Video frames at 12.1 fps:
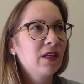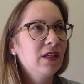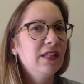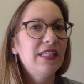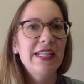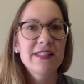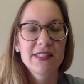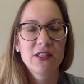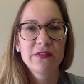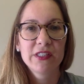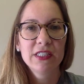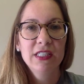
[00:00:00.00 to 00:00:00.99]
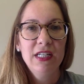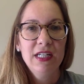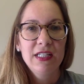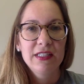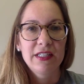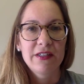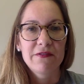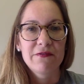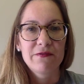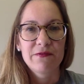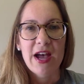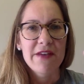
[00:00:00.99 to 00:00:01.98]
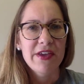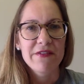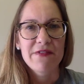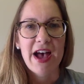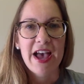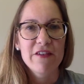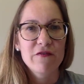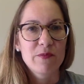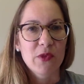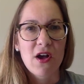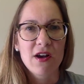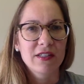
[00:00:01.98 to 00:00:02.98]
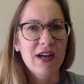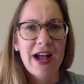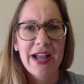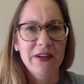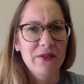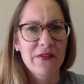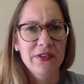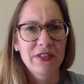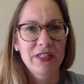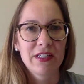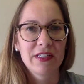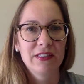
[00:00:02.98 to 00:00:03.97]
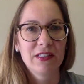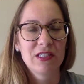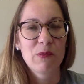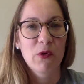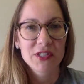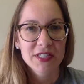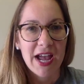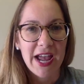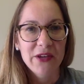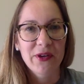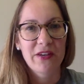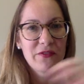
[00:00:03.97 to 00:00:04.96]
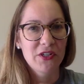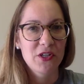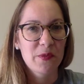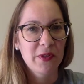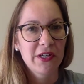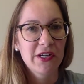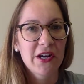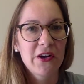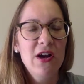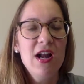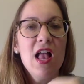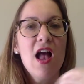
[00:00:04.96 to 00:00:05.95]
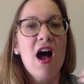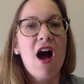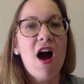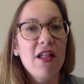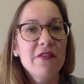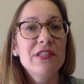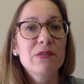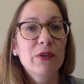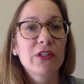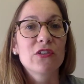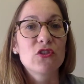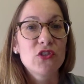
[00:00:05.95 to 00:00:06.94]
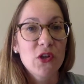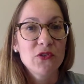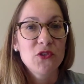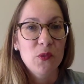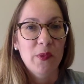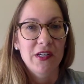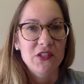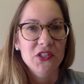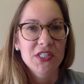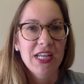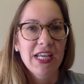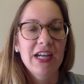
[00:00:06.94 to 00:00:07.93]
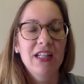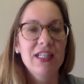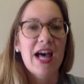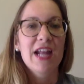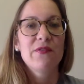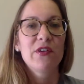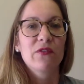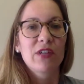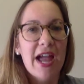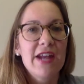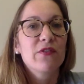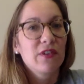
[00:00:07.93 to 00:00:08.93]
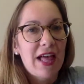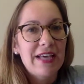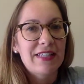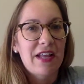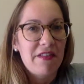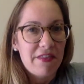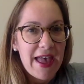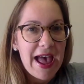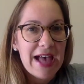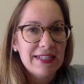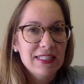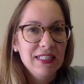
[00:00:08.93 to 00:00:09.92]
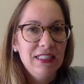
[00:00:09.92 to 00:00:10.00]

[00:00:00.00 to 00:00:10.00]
Nate Silver, the 585 blog guy or whatever, the the sports guy who kind of turned to Politico all of his work is so super interesting, and a lot of it kind of relies on that